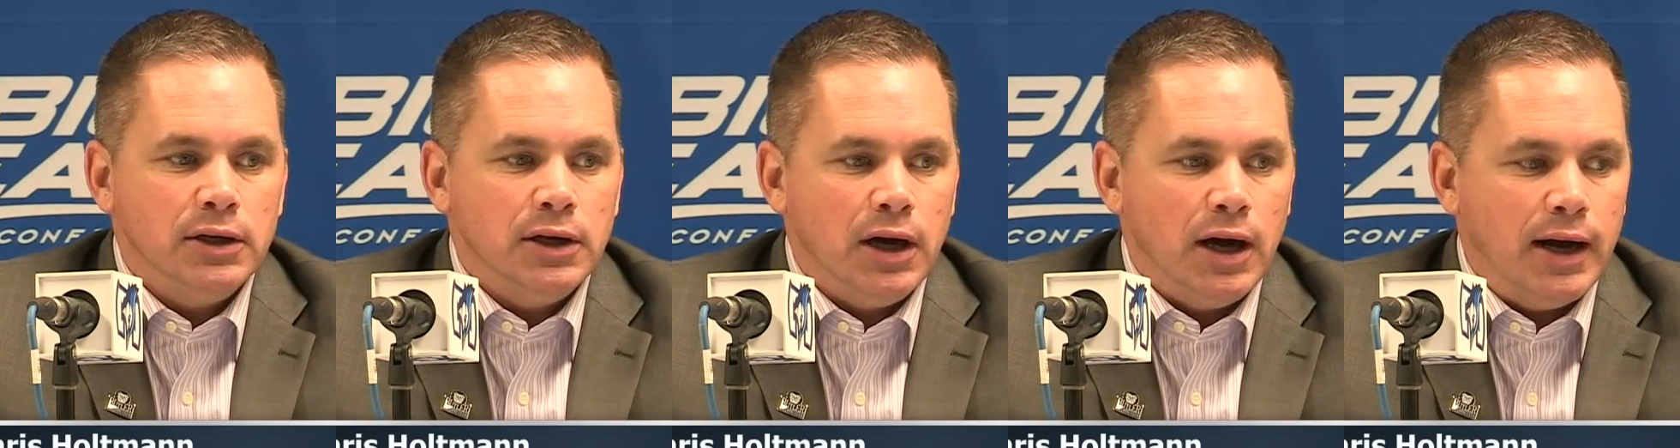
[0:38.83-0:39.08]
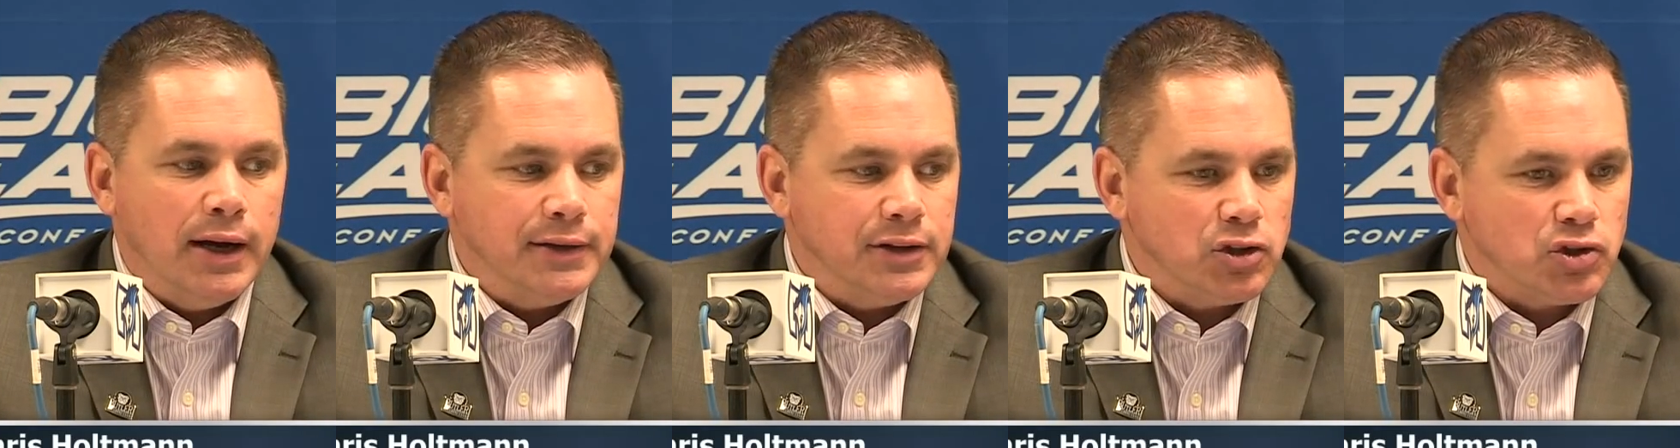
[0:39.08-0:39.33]

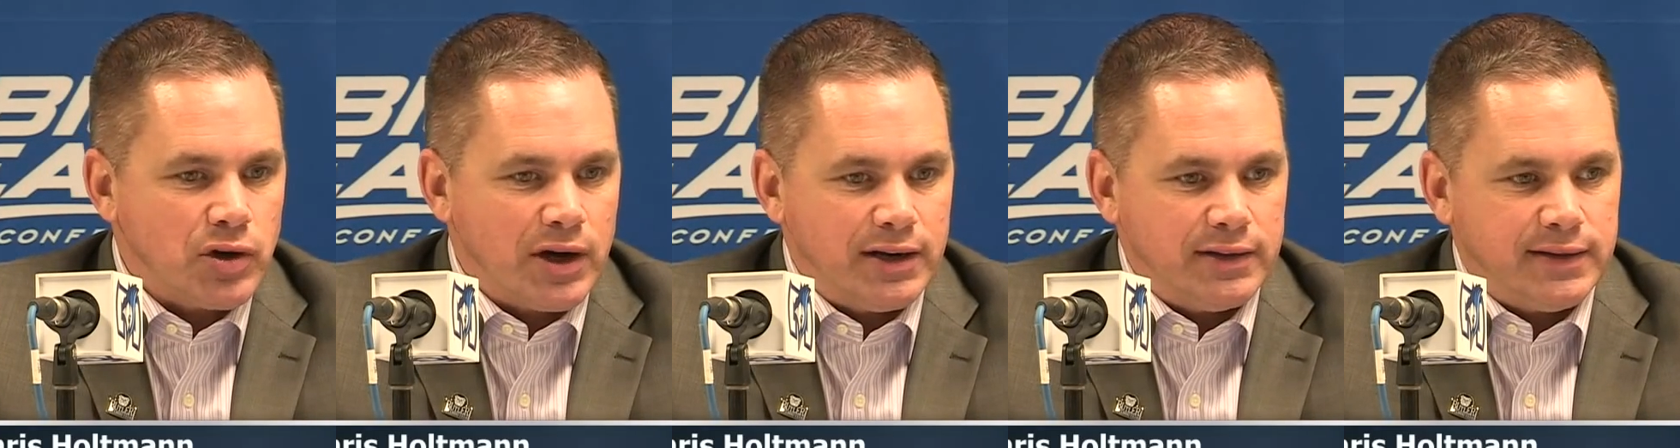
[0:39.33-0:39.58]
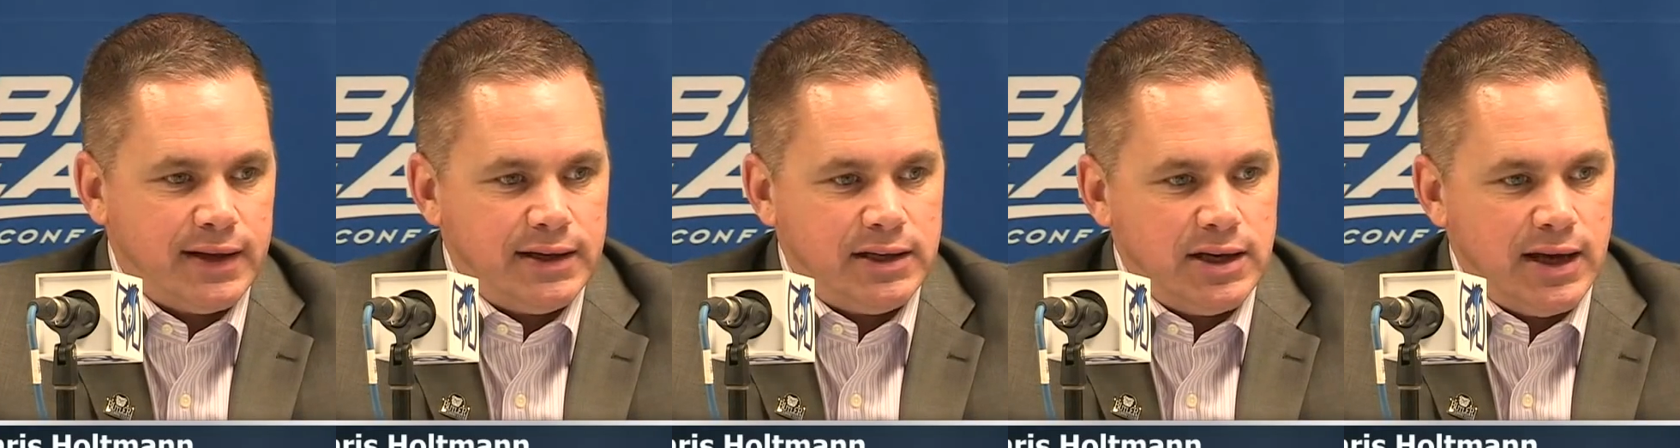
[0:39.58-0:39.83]
uh, to try to
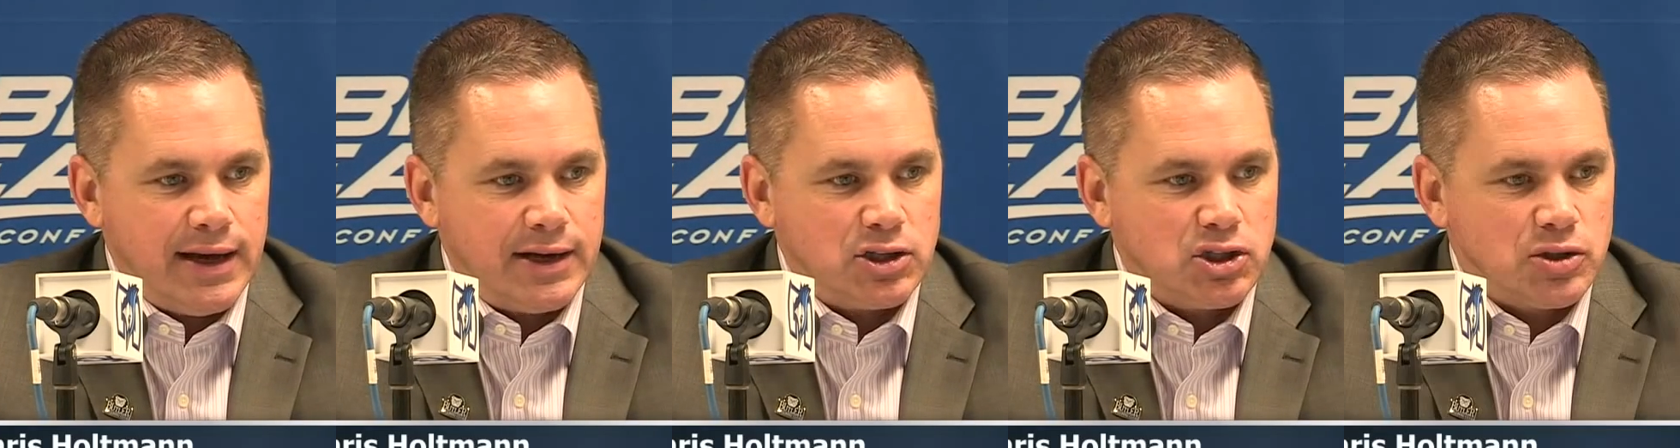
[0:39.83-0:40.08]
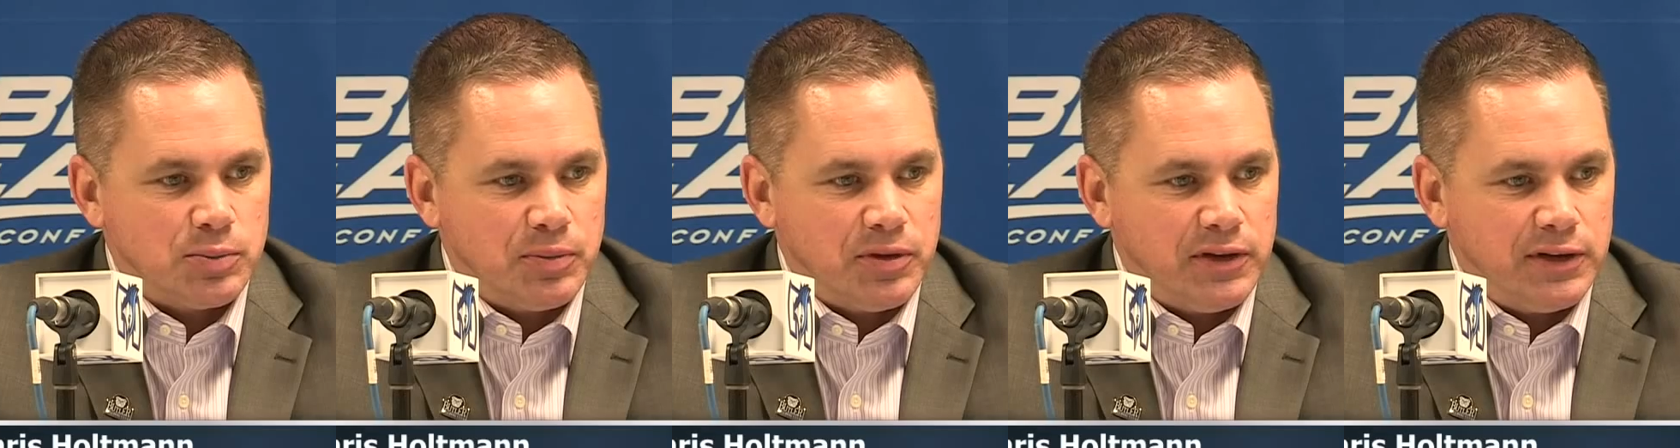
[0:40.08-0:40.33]
take you out of
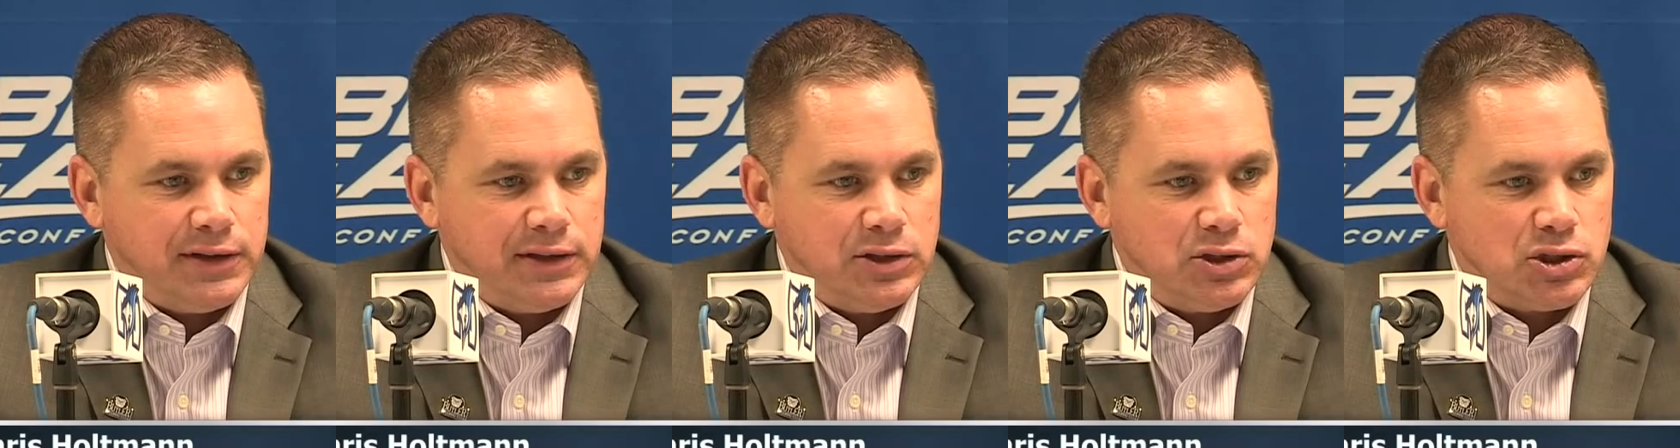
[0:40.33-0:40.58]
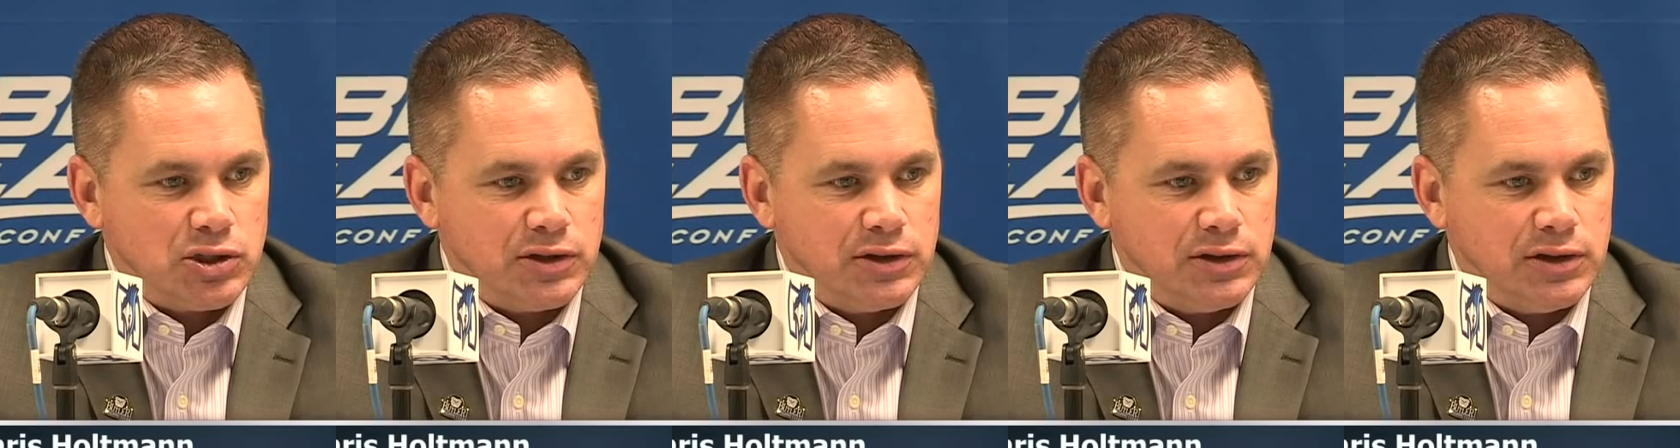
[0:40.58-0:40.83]
some
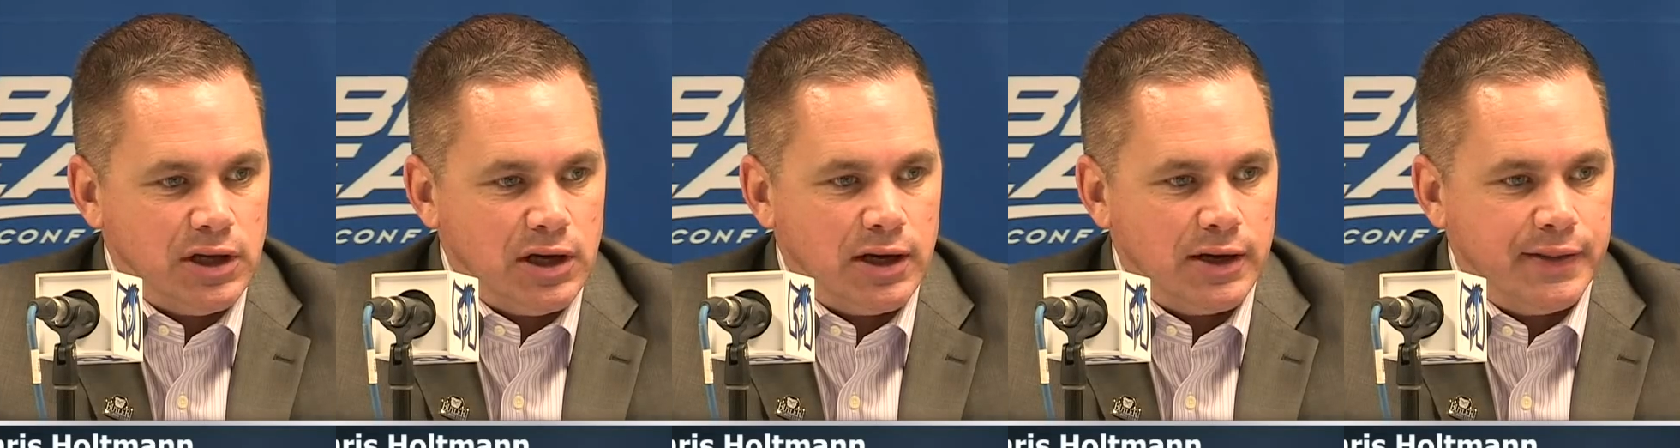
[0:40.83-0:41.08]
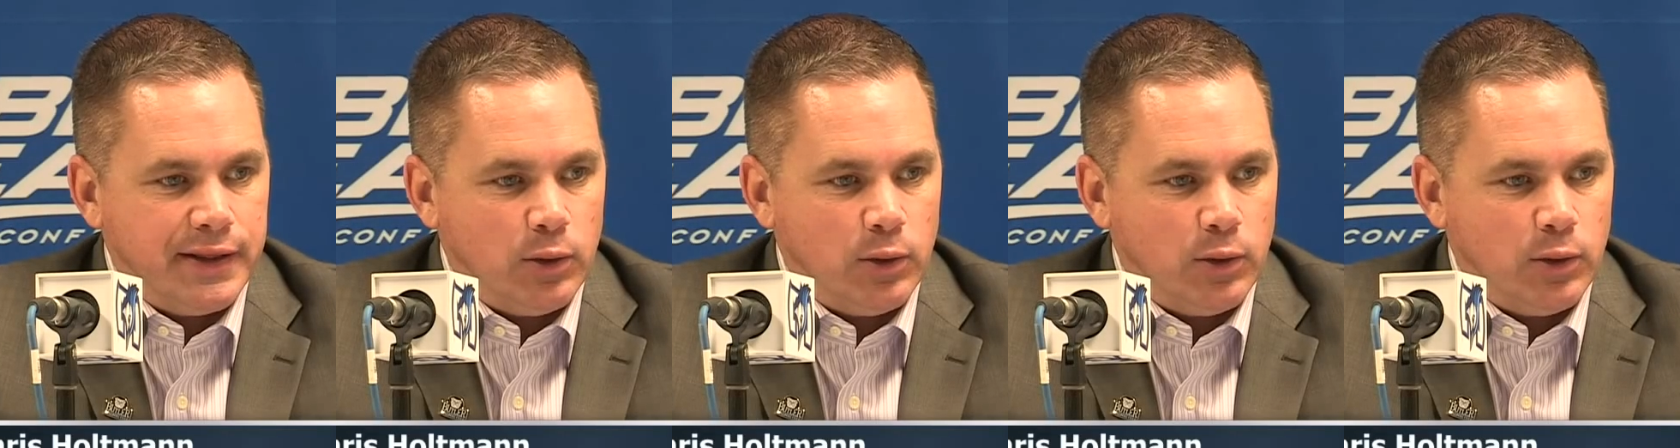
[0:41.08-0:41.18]
things, and uh,